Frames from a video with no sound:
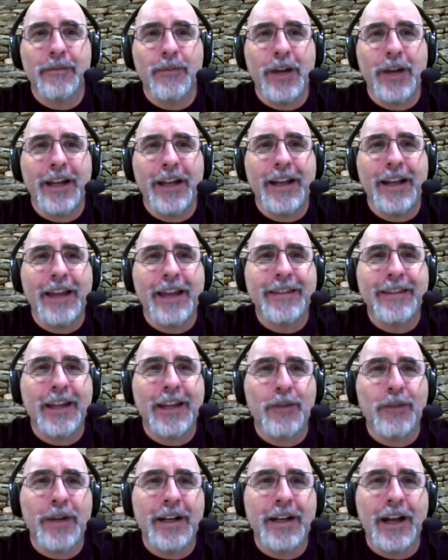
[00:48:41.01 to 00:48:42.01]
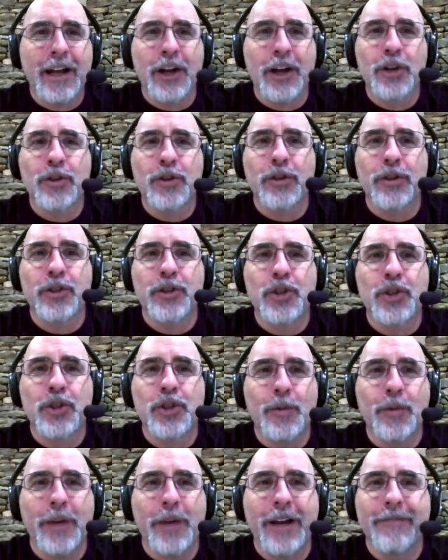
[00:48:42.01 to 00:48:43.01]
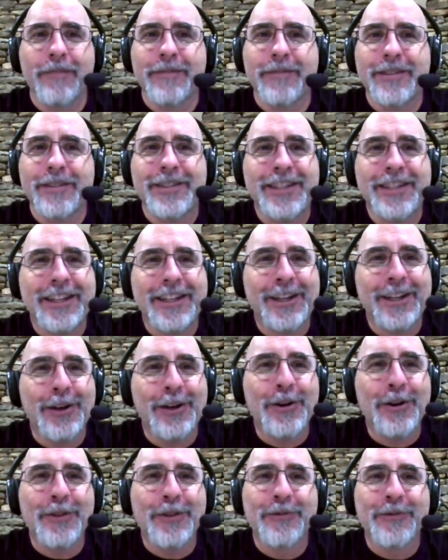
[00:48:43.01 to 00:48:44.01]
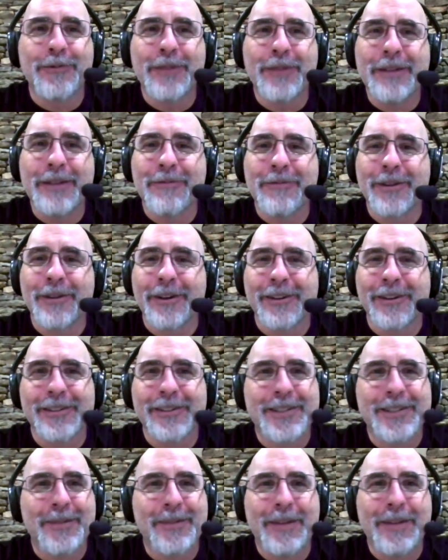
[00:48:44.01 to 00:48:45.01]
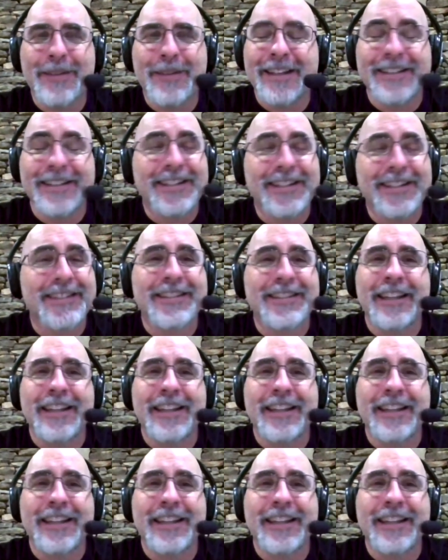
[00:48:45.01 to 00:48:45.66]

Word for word: Right? I think I read an article or two about the CEO of WeWork and some. I mean, it's just